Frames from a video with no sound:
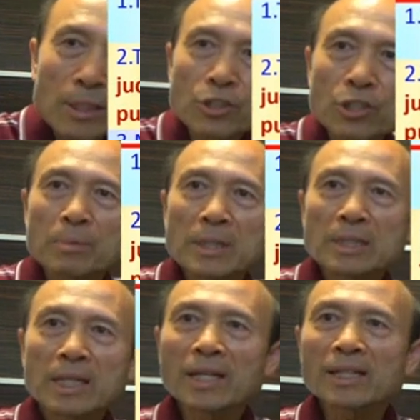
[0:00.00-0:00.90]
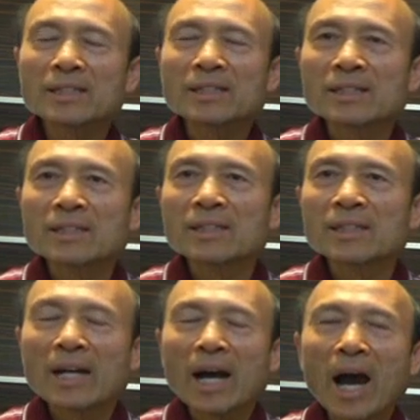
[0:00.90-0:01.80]
should be saying,
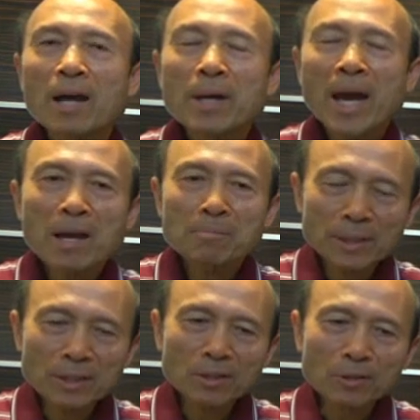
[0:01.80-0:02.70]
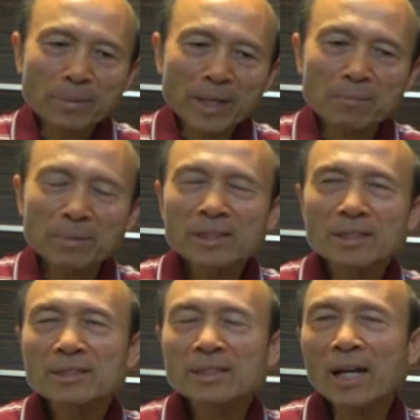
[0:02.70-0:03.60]
I'm happy to obey because